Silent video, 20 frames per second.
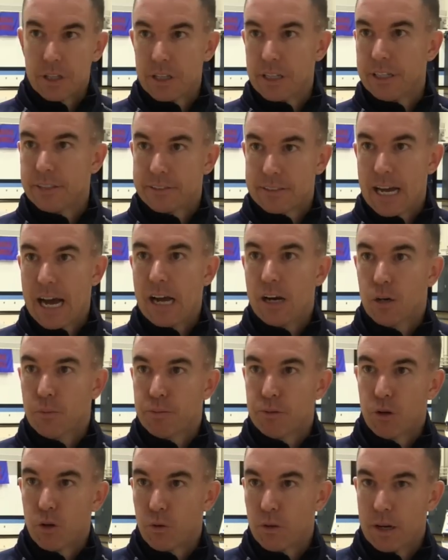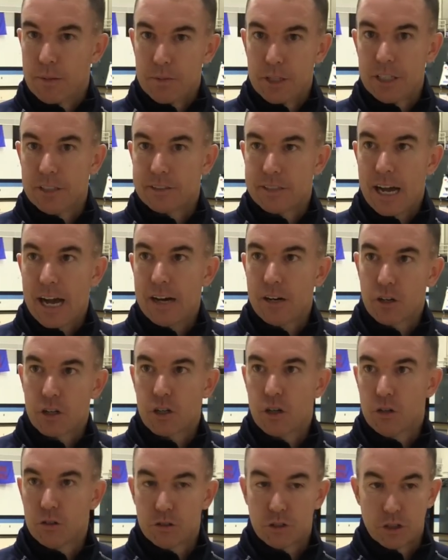the entire program, the entire
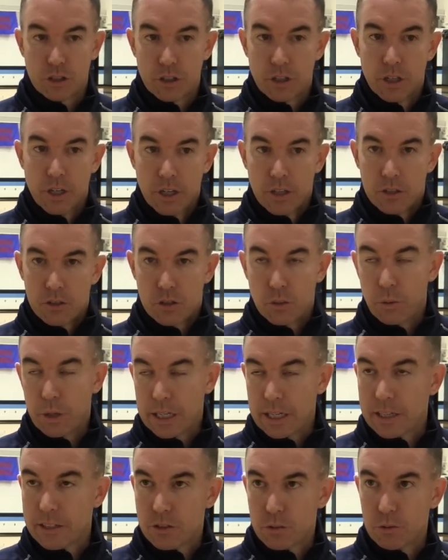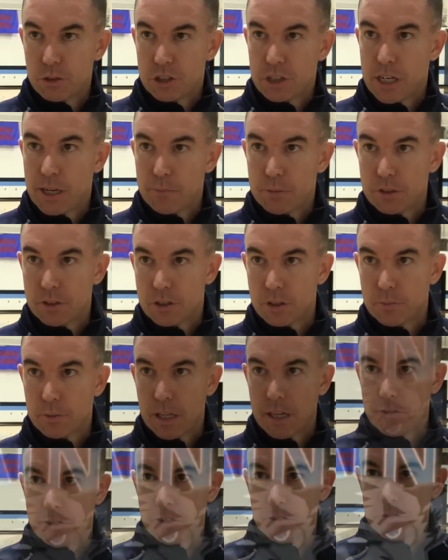culture, so we can get to a championship
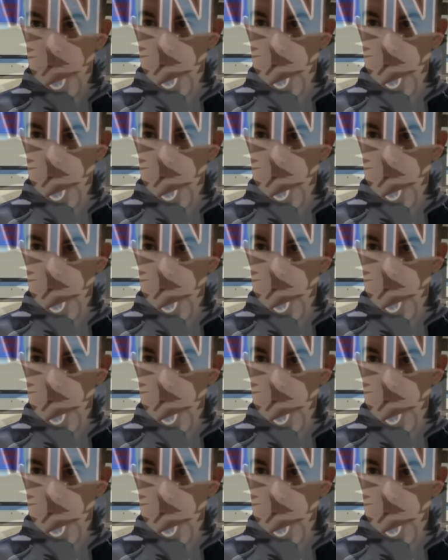level.